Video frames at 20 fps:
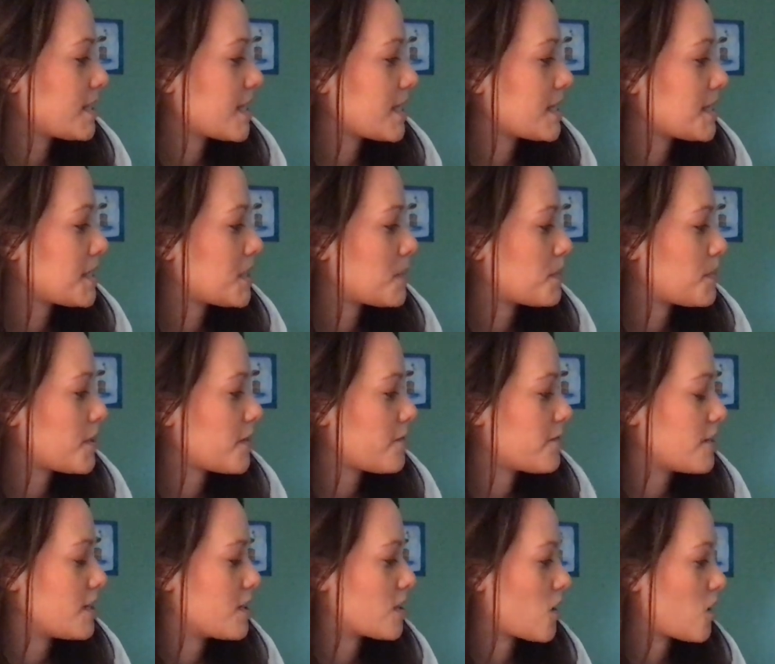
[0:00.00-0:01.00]
and
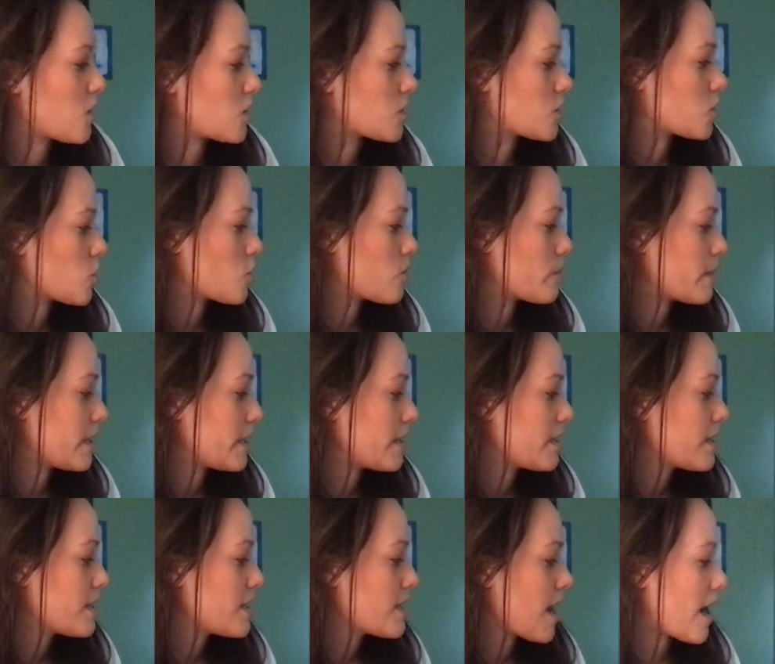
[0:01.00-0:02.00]
spiffy," calls Toby.
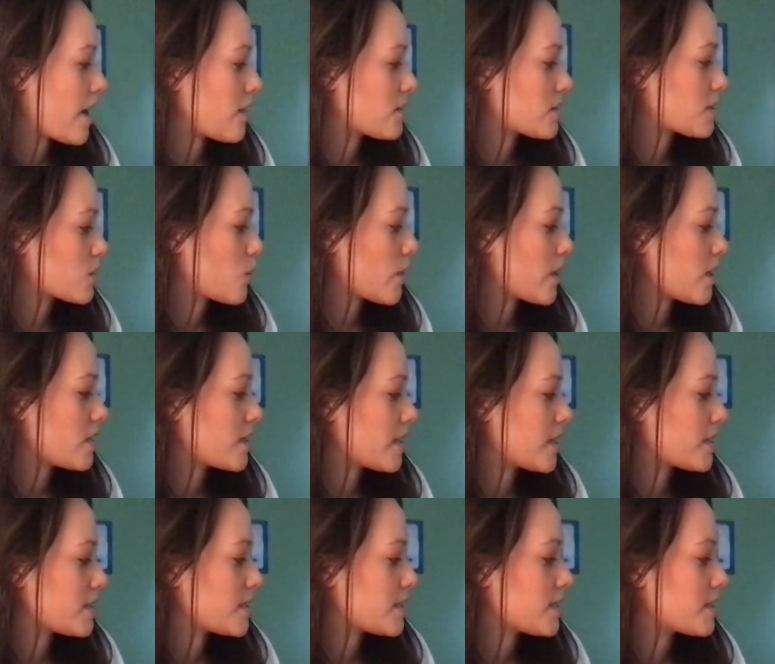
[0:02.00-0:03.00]
"Our square
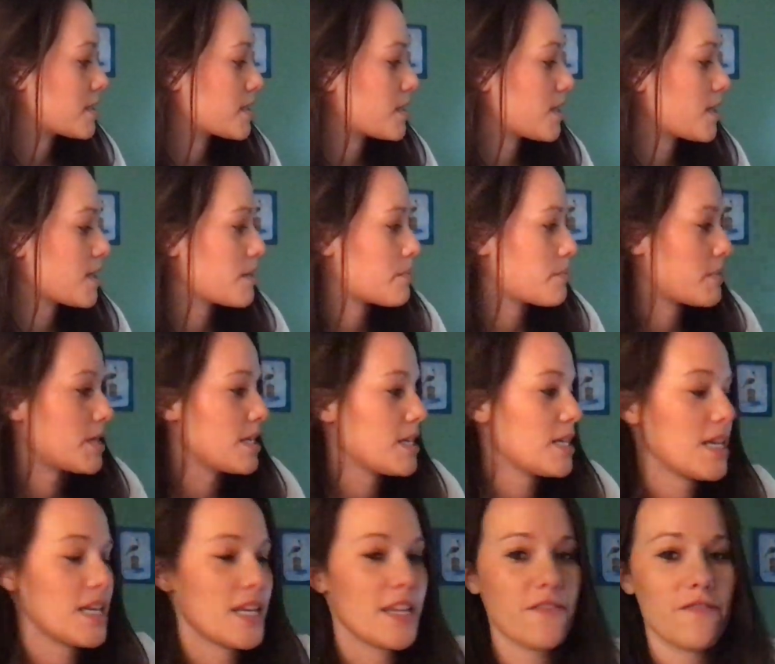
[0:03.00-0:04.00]
dance is gonna be
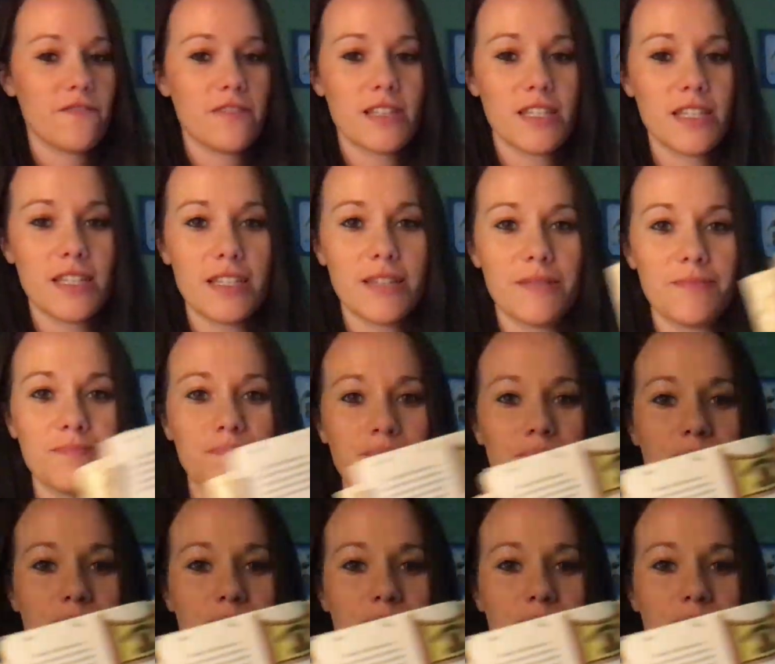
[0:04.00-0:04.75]
nifty."